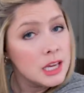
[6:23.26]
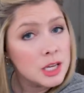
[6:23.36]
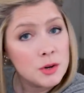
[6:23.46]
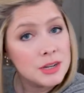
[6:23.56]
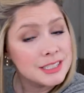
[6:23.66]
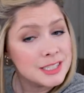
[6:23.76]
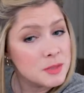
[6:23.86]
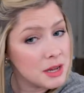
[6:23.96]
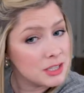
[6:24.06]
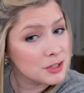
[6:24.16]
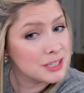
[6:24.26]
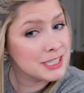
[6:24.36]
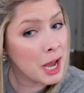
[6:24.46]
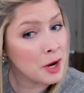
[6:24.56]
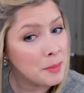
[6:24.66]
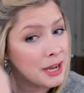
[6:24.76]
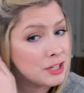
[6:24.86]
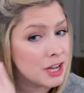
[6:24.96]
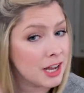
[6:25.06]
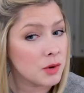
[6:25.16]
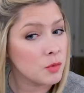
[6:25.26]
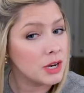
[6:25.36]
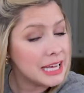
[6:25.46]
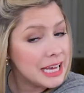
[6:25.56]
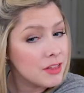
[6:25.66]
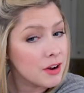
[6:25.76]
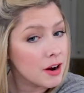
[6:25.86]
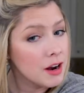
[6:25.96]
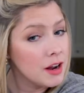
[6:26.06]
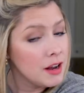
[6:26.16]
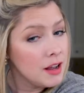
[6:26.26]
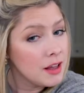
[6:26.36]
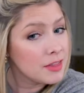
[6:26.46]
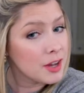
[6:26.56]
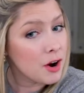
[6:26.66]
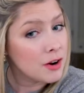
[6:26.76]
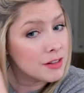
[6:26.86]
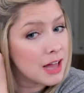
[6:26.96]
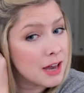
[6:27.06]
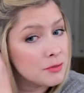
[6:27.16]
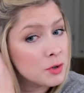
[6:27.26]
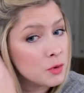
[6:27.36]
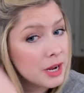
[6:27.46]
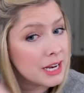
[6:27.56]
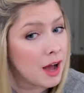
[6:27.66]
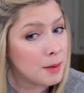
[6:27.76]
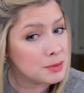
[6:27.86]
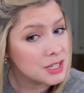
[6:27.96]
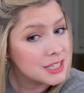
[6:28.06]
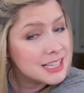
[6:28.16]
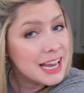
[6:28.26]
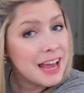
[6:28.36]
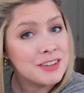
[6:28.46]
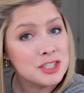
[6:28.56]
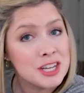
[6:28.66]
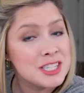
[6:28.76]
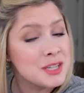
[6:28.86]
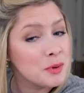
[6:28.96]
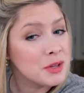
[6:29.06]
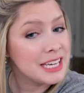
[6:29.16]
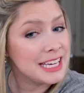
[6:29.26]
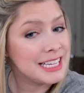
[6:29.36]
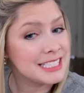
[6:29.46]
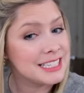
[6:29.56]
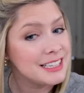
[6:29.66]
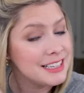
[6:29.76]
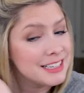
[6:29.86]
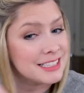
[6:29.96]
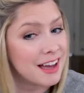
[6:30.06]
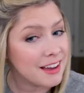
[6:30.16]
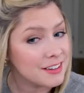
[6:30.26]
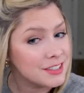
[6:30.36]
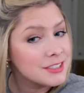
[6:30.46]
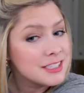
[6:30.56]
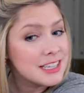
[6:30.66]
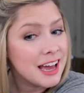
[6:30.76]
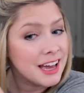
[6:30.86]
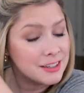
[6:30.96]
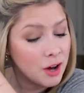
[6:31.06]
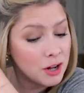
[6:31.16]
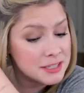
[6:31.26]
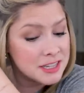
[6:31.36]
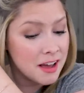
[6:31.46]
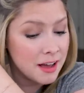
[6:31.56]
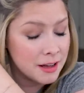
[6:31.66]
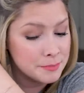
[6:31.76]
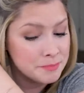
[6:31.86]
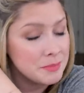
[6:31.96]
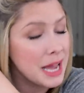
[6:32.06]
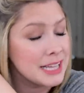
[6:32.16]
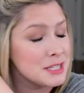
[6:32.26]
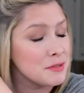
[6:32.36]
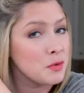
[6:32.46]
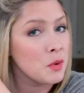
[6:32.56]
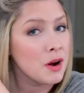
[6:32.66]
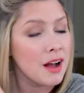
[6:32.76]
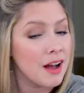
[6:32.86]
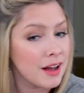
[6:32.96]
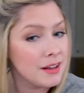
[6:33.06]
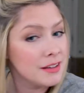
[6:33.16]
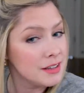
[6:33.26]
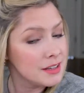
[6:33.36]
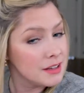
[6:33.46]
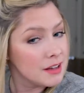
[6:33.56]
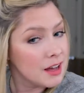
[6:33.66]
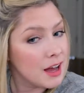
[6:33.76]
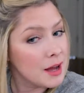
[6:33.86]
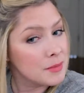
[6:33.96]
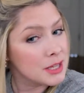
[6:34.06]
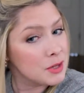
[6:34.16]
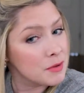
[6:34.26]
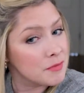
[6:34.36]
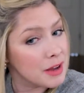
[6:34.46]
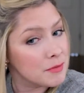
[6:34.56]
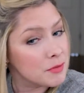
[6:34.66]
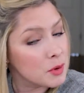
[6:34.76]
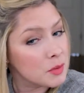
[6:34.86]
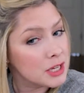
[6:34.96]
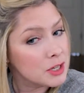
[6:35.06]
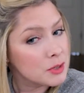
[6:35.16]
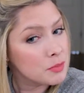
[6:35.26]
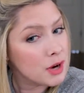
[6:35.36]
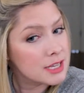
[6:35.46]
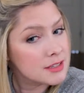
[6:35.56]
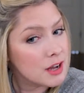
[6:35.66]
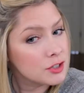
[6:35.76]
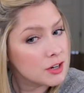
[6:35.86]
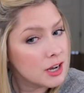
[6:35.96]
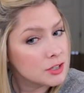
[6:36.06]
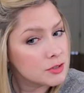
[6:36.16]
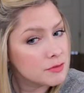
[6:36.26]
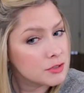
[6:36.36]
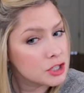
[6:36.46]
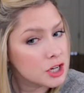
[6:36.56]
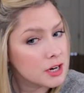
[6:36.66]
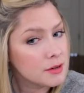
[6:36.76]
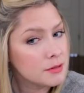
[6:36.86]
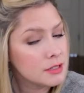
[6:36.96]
You don't need to spend your entire paycheck on one either. There are a lot of great options that have adjustable heat dials at Ulta, at Sephora, um, that you can find for a really good price, under 100 for sure.